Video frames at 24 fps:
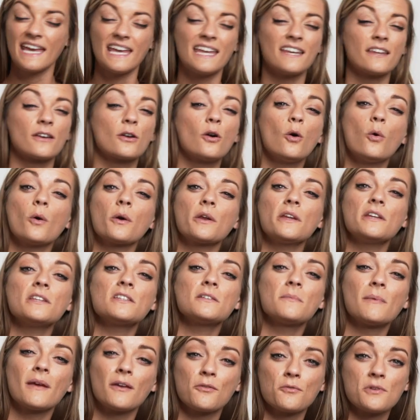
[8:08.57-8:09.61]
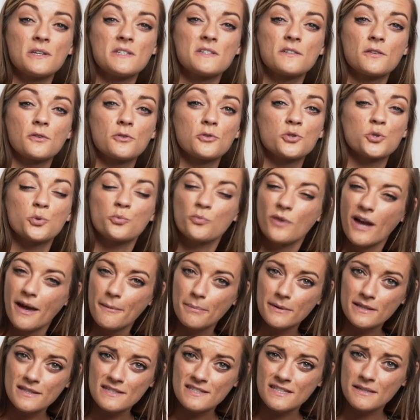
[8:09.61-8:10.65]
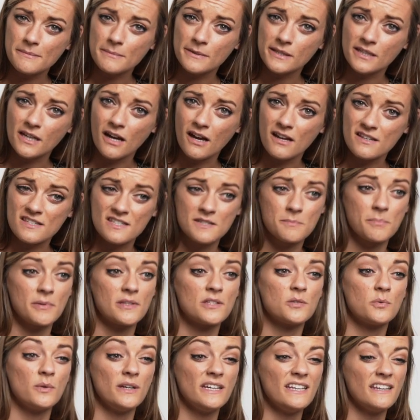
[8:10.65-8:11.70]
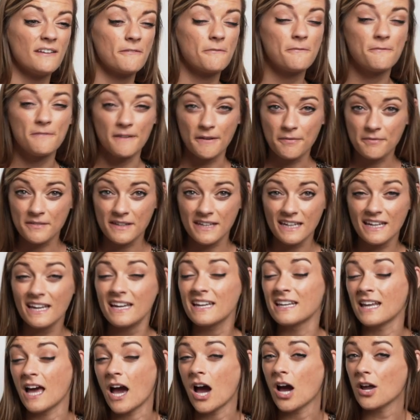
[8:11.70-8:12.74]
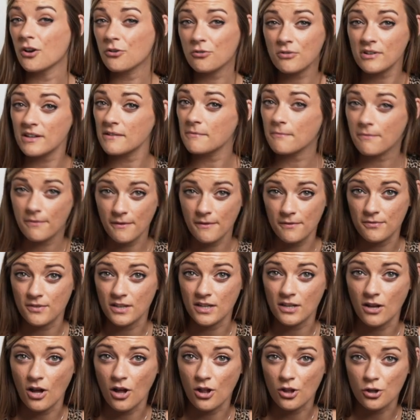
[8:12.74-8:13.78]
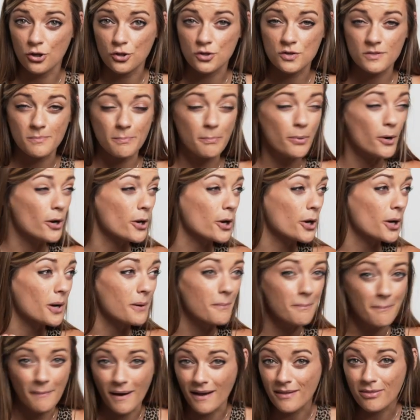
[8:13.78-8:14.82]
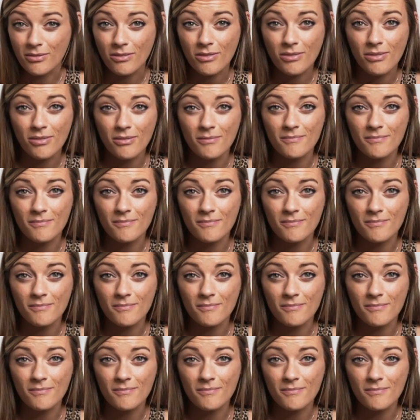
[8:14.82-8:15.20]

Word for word: And according to my research, rabbits seem to cost between $50 and $150 per month.